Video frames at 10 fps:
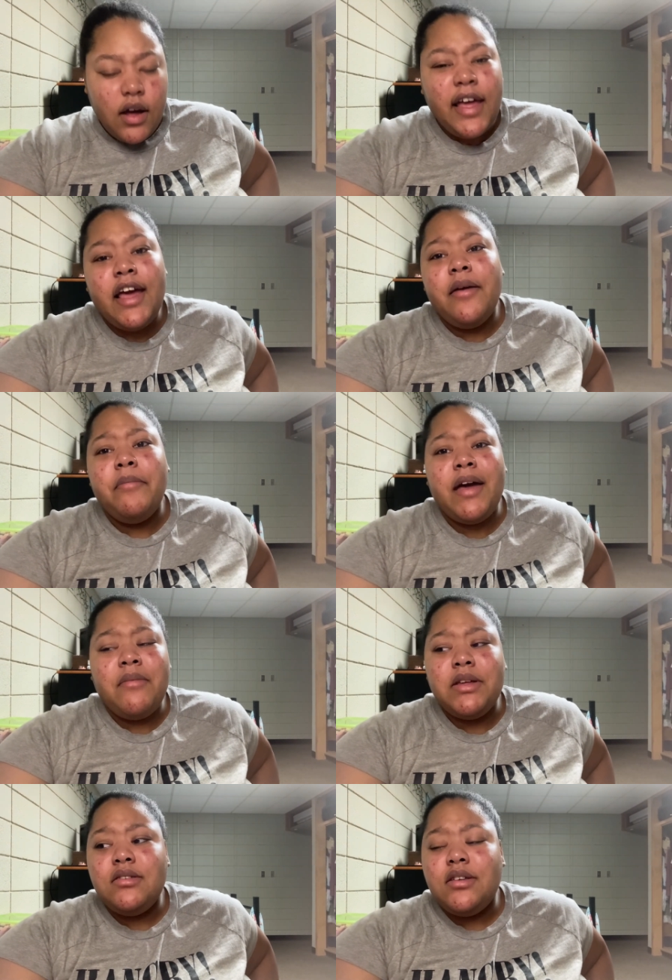And
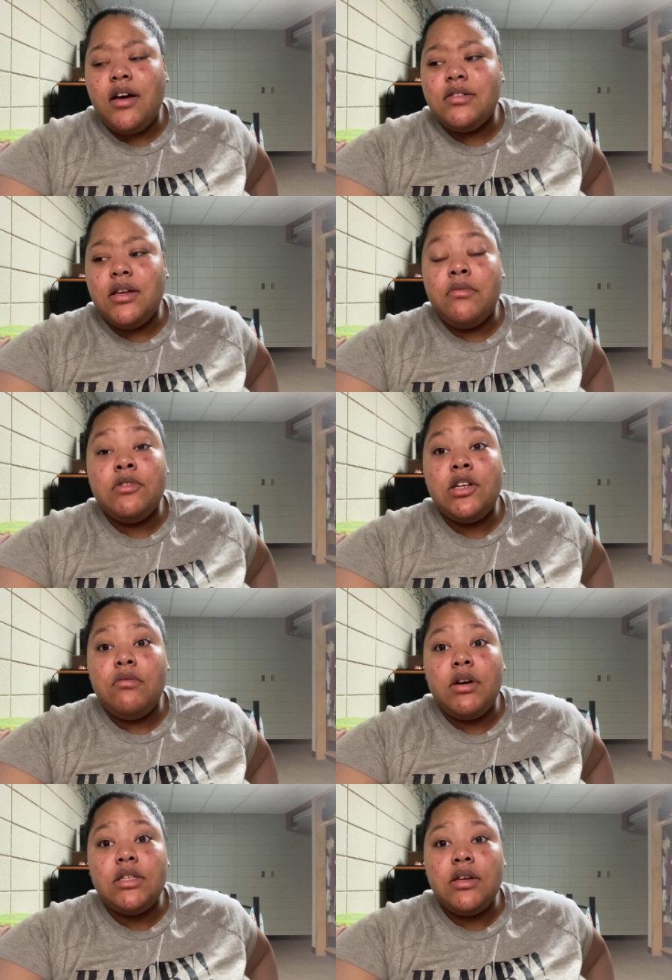Bambi tells him she
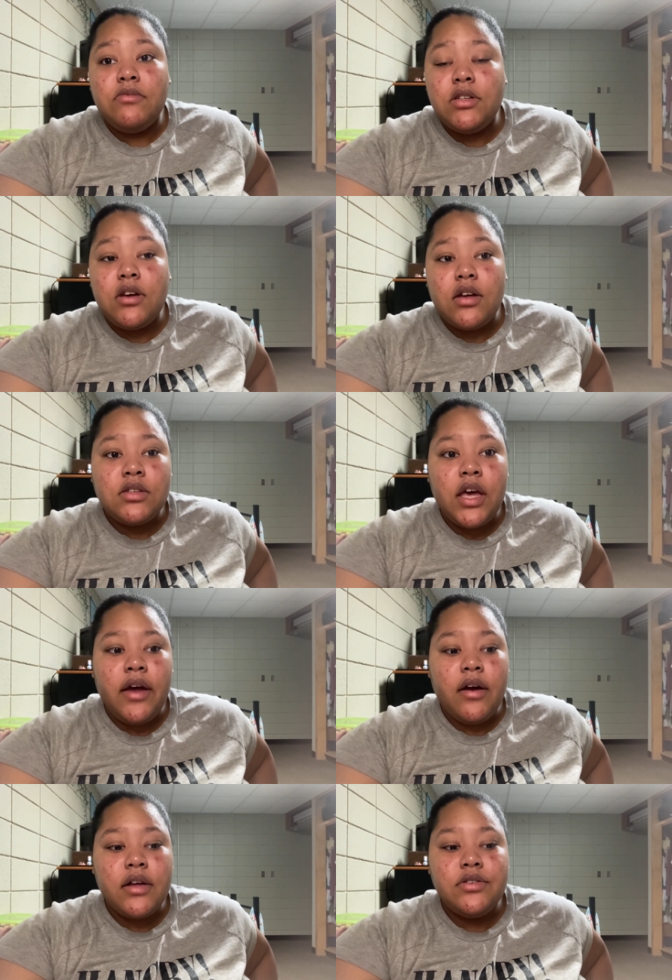wants him to talk to
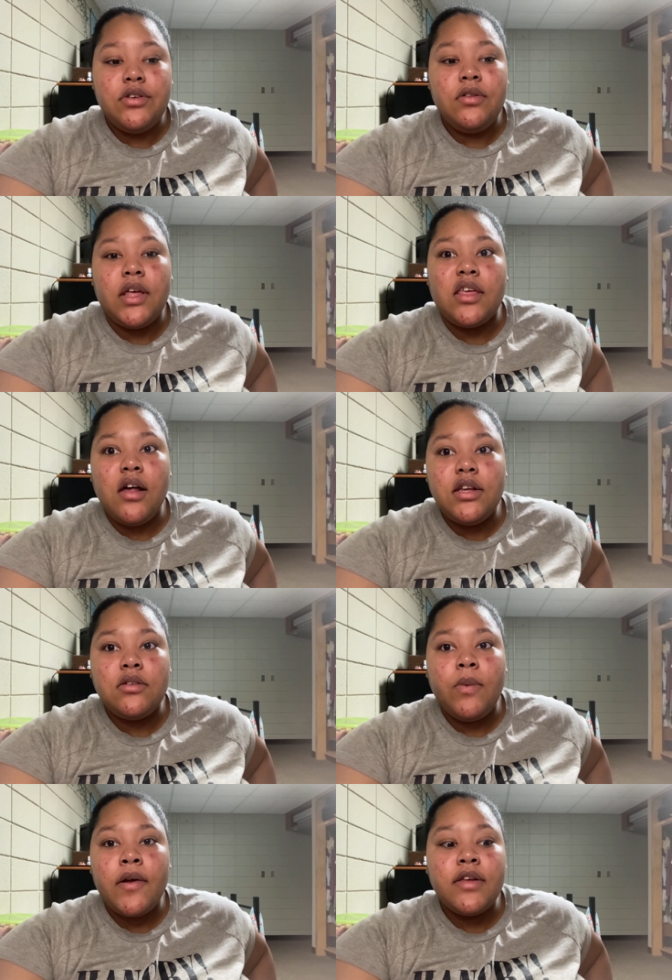Erica too. Like, y'all need
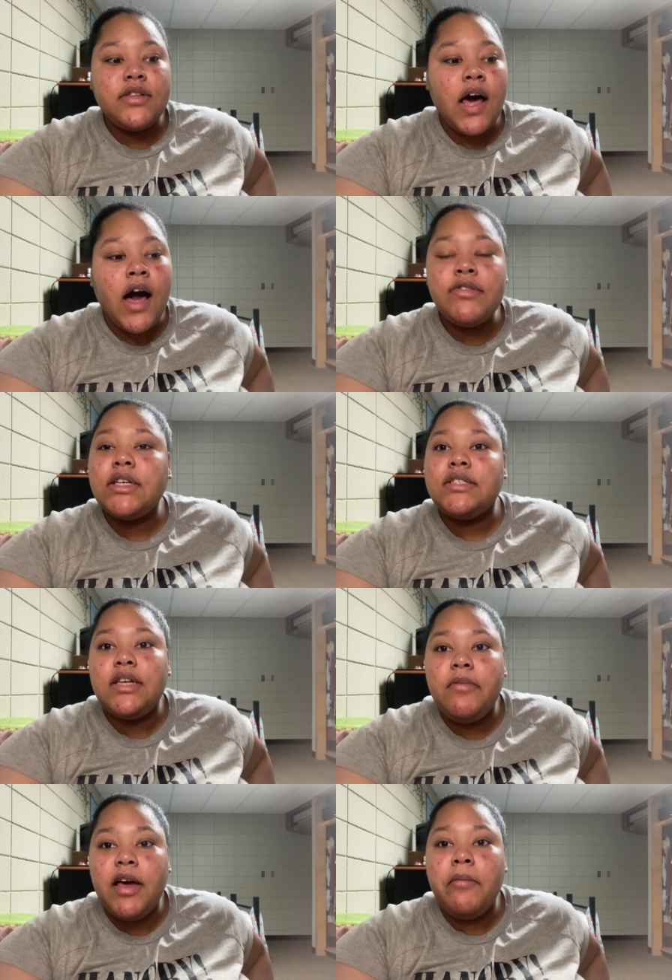to work this out. I was like,
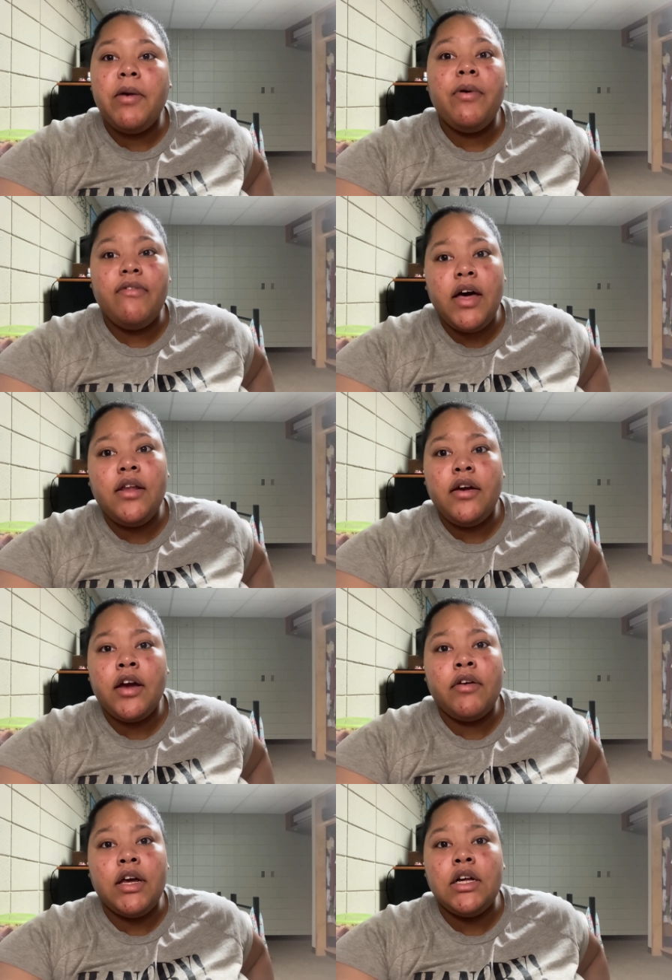see, Bambi, we finally
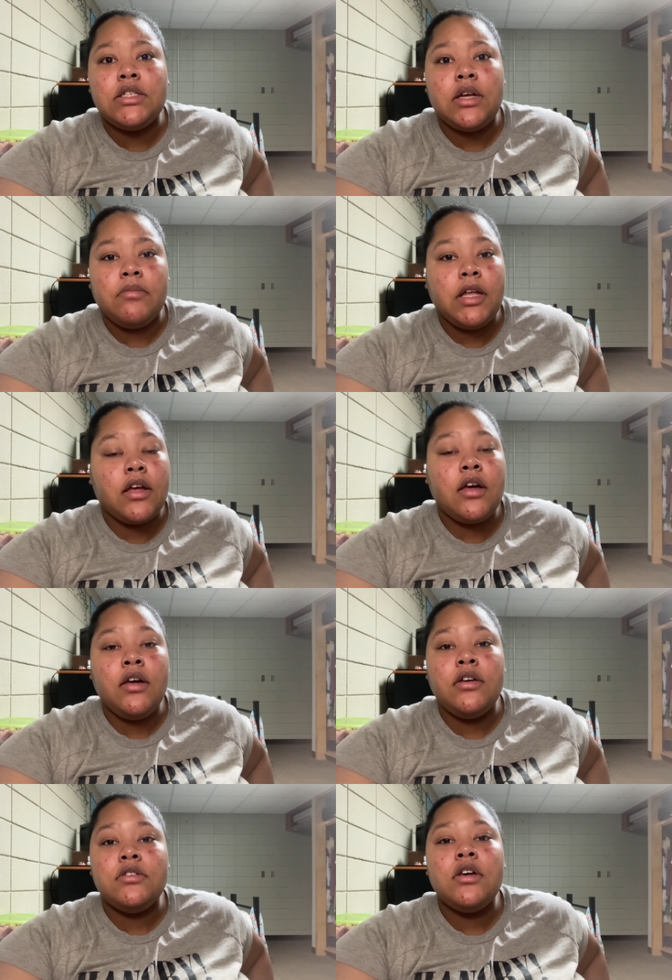agree on something,
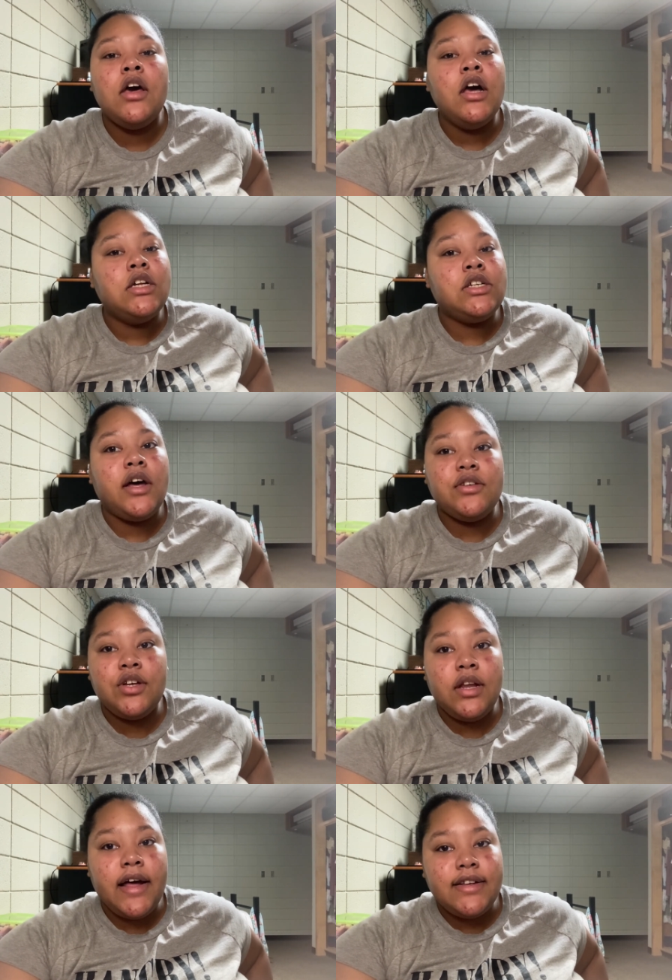because child,
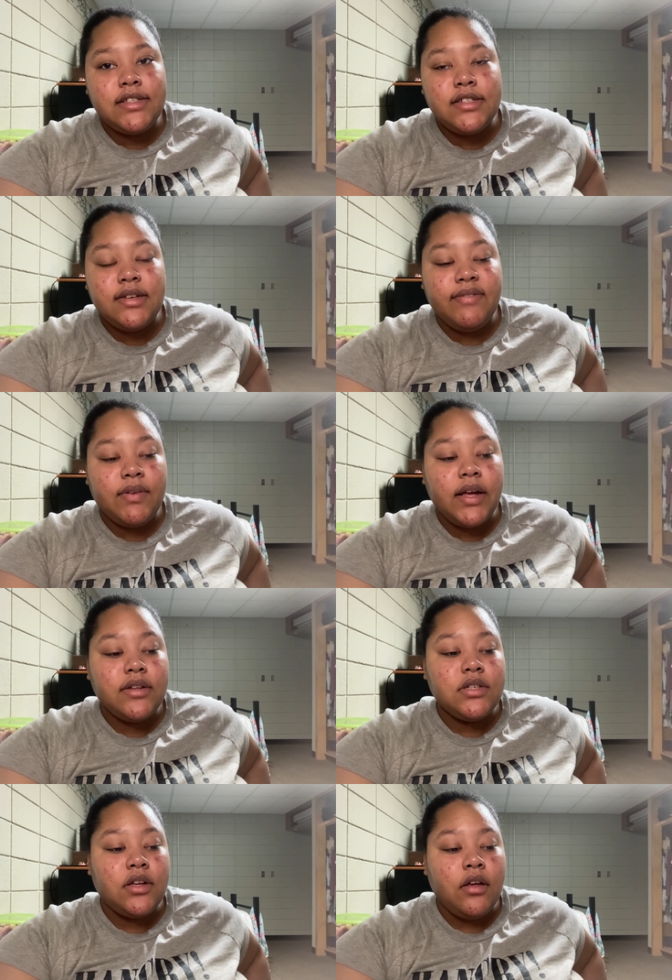your ass is in
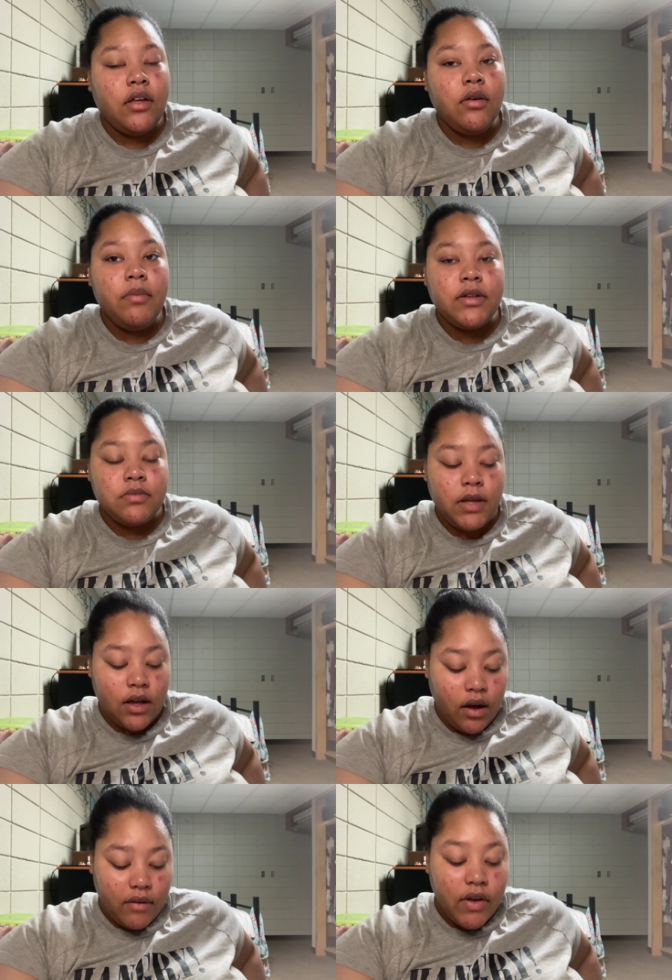Atlanta. You piss me
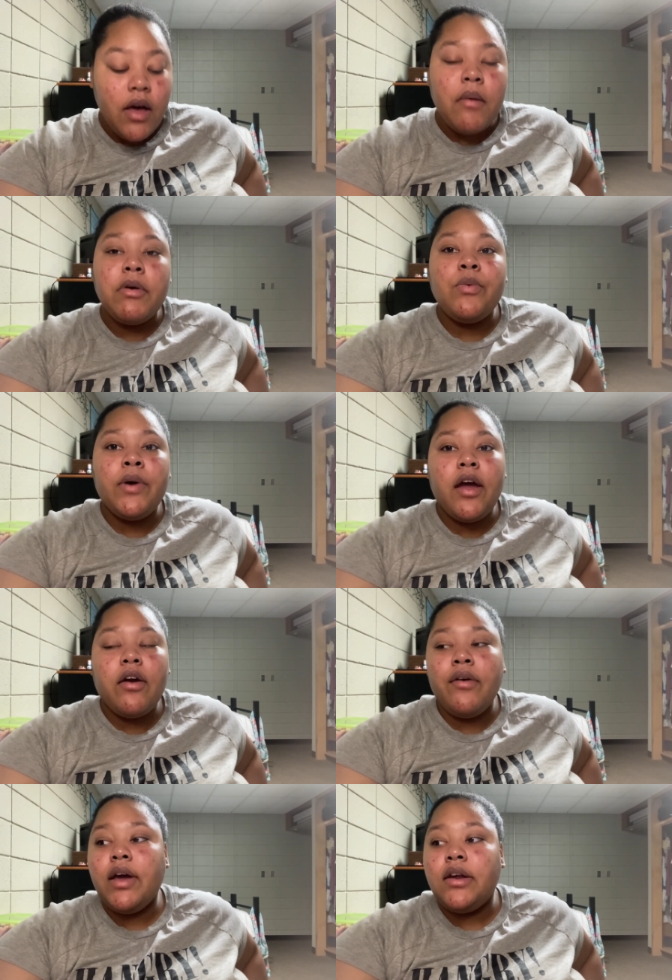off. But we're
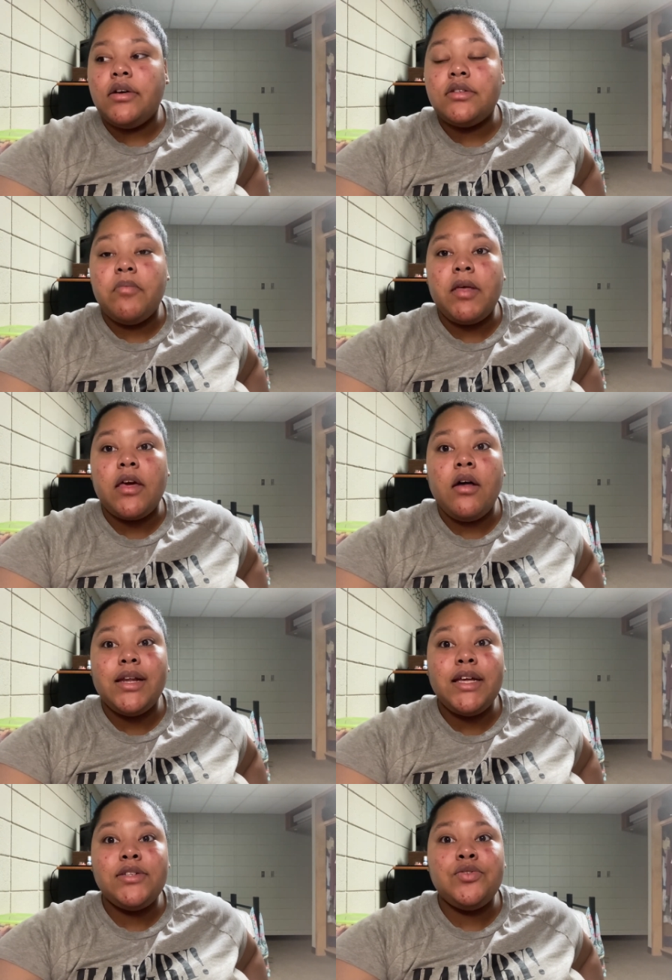agreeing on something. Y'all
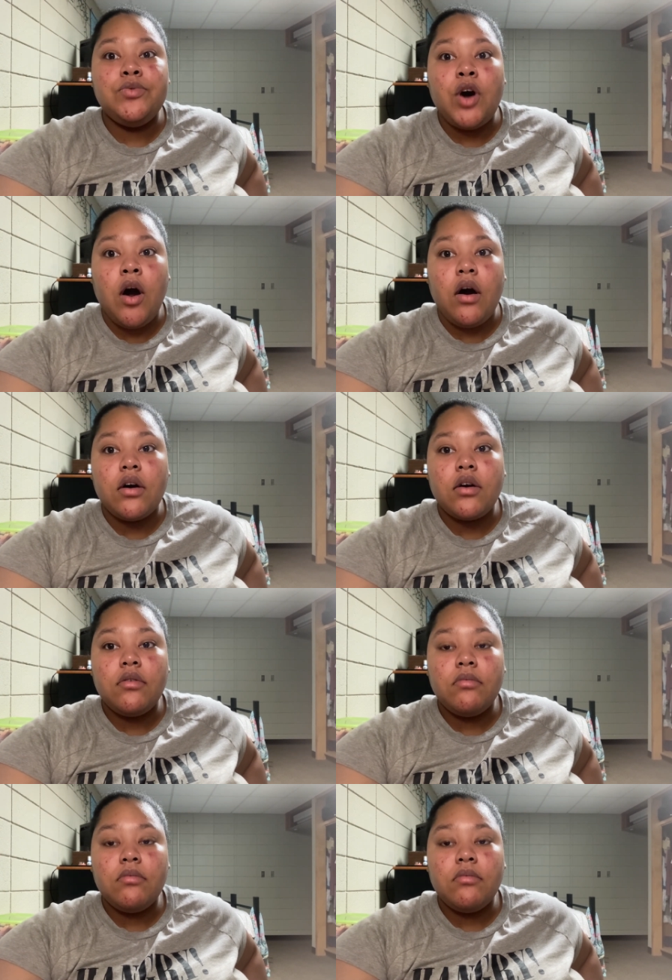need to talk.